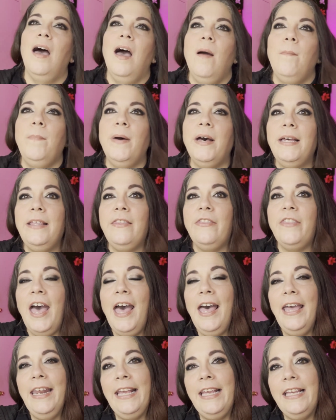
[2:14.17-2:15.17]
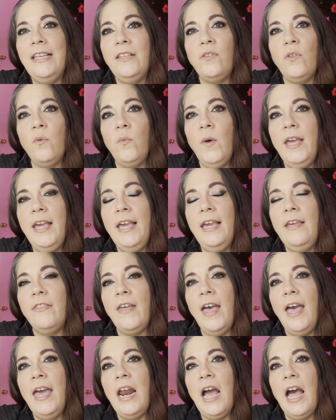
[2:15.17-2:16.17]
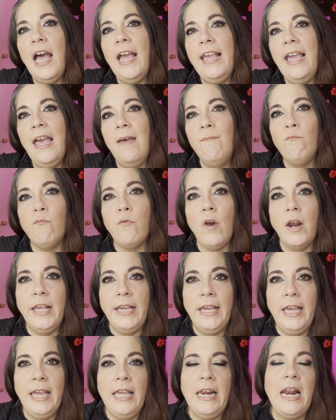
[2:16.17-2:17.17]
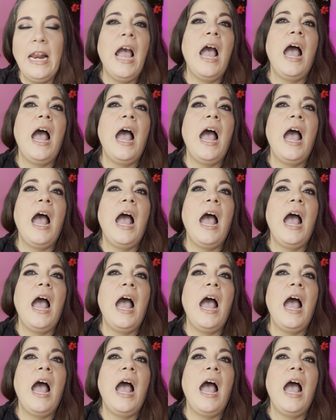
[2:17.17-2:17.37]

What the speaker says: But that is the way that I am running it.